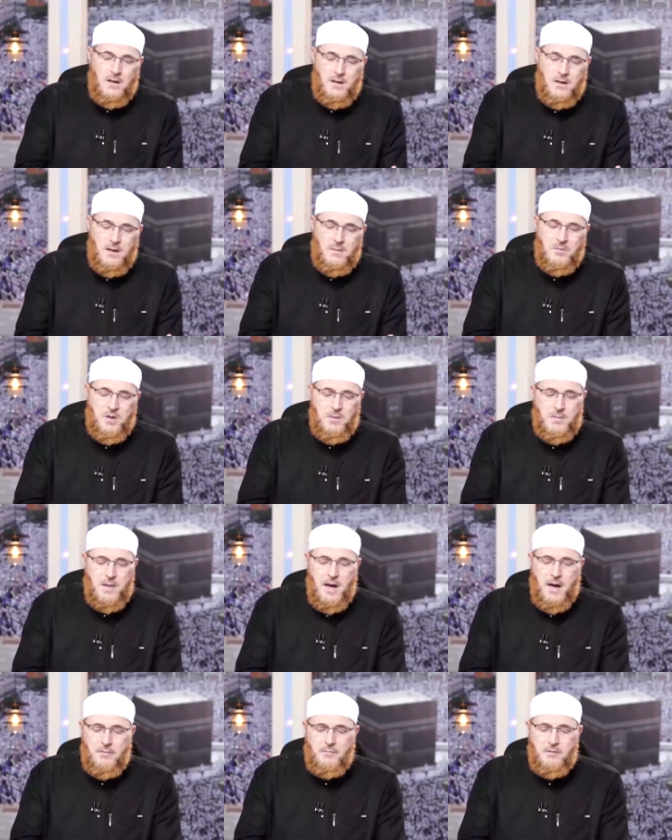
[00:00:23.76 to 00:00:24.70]
named it
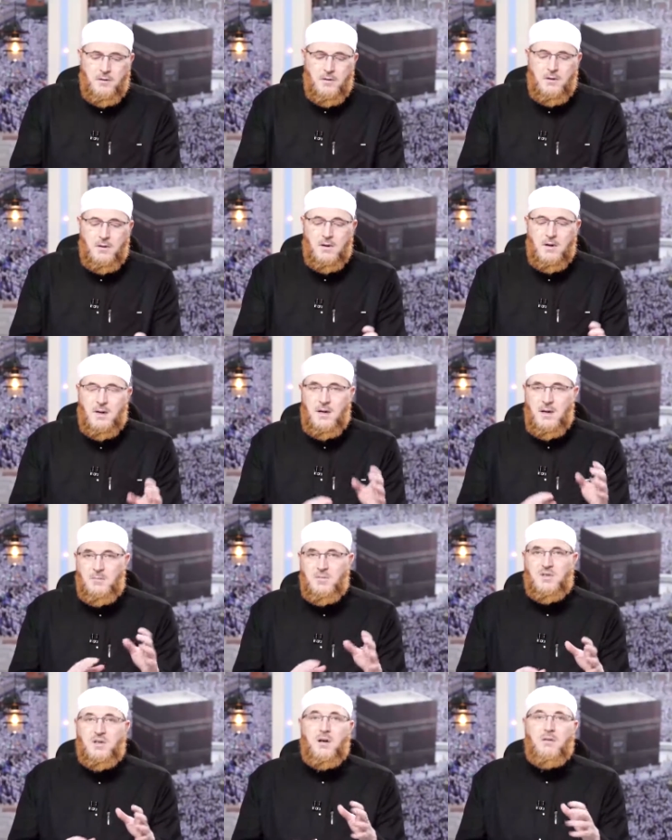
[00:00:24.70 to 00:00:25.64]
after
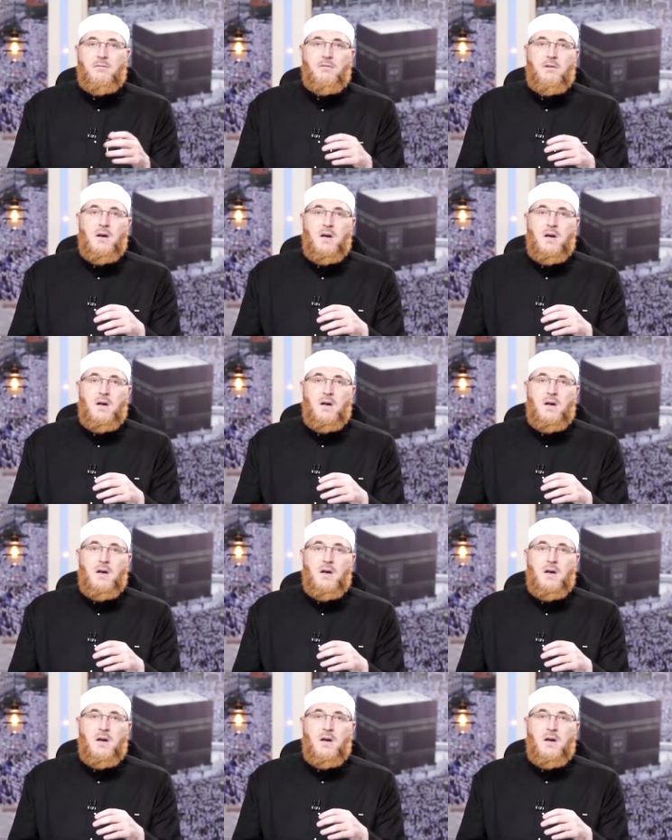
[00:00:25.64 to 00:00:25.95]
himself.